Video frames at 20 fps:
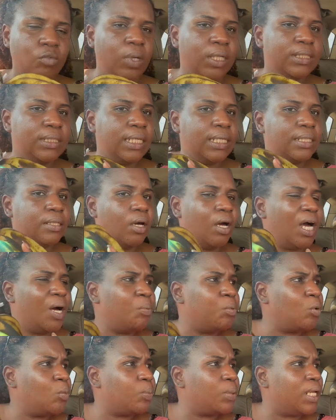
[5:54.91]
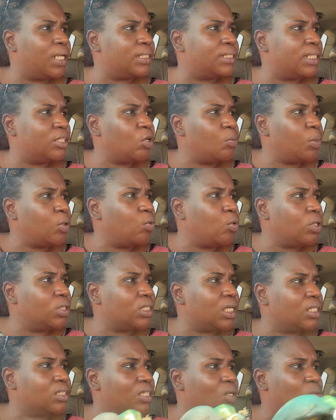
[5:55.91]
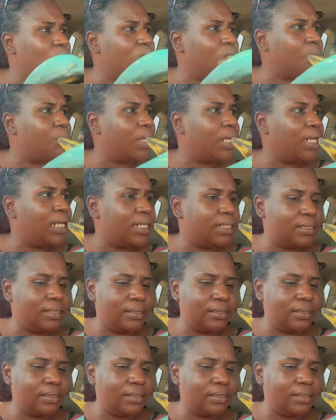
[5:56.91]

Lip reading: What's it? Don't apple plantain. Don't be 1,000 with the bell like this.